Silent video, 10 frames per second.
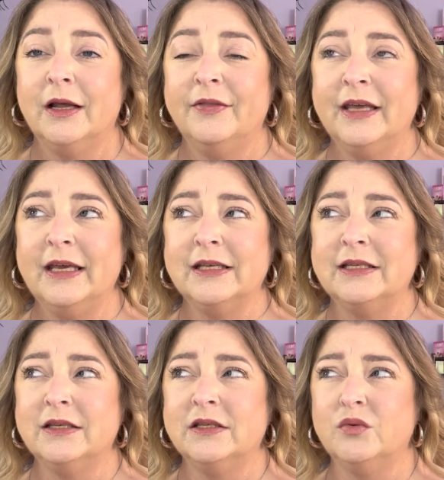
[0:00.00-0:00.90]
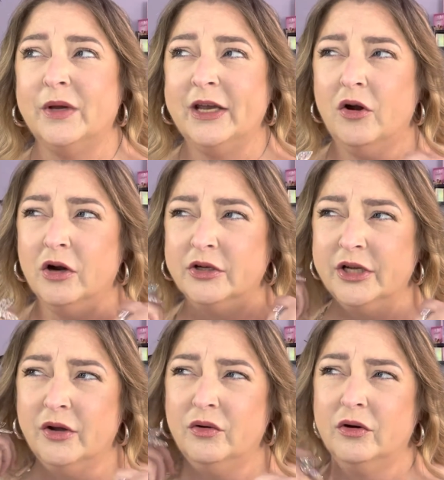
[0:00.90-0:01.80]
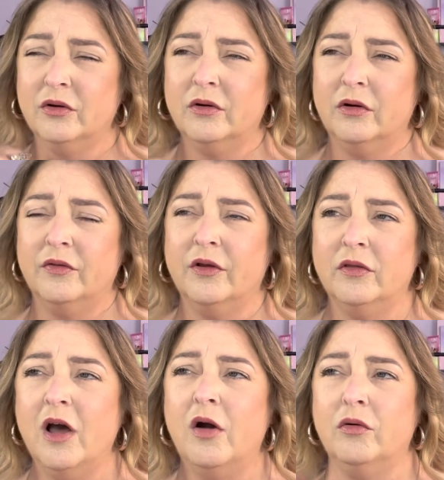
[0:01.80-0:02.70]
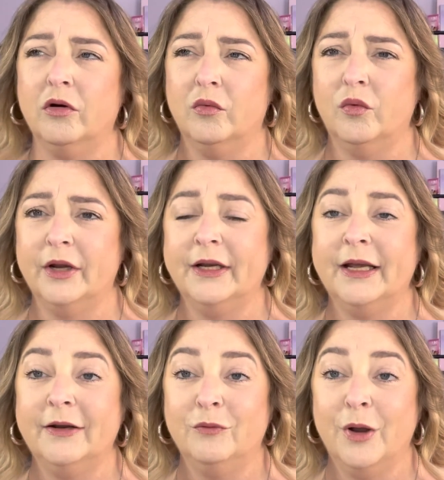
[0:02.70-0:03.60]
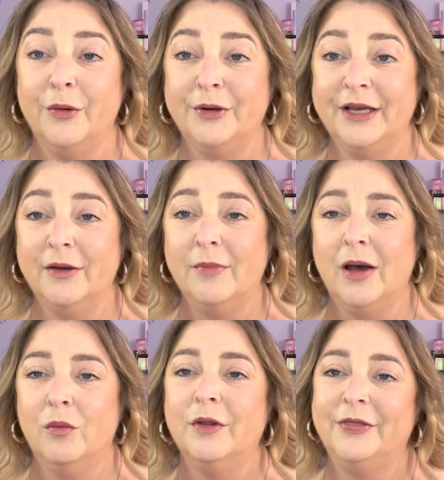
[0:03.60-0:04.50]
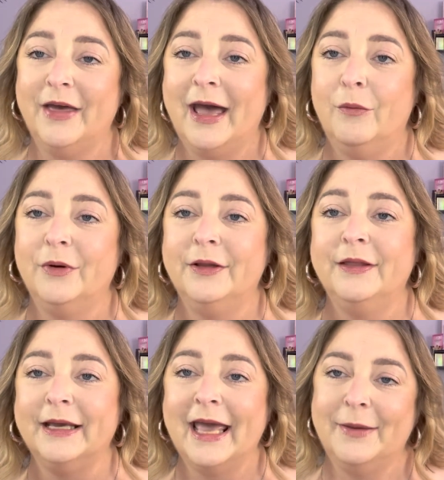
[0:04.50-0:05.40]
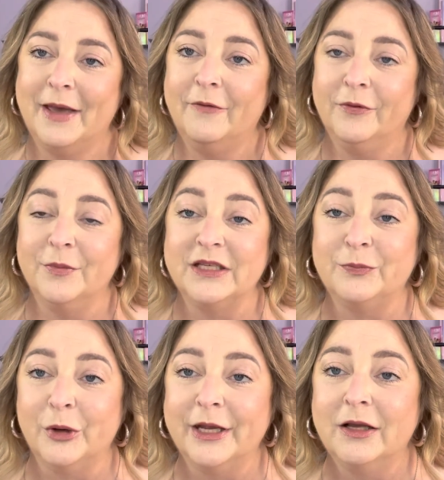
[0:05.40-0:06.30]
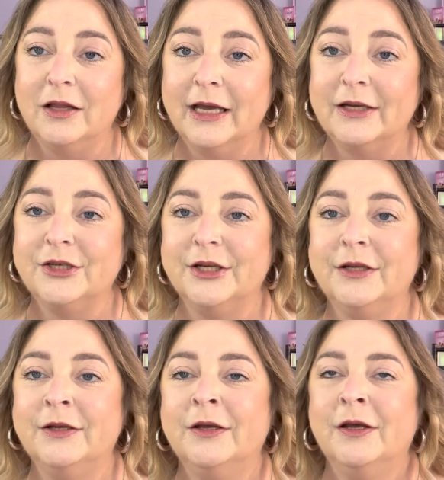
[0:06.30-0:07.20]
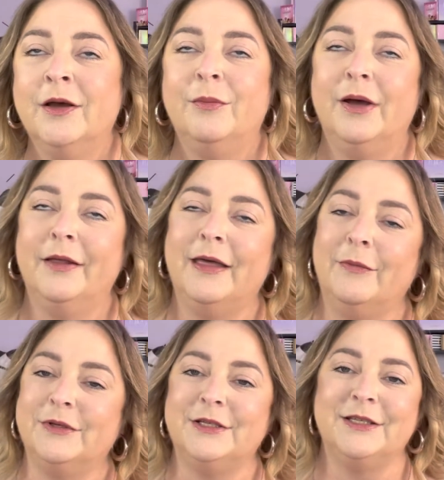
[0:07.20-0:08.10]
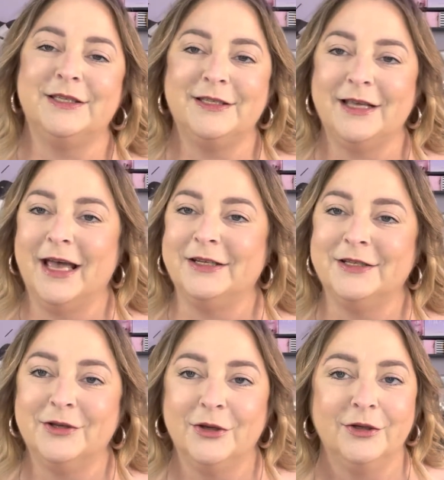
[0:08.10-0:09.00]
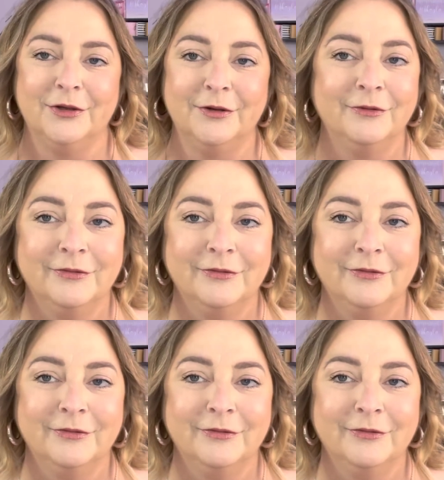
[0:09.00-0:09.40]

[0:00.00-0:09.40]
think it's the sweetheart choker, or the longer one in rhodium. I want that one that came out from the spring collection, but that was just, I just couldn't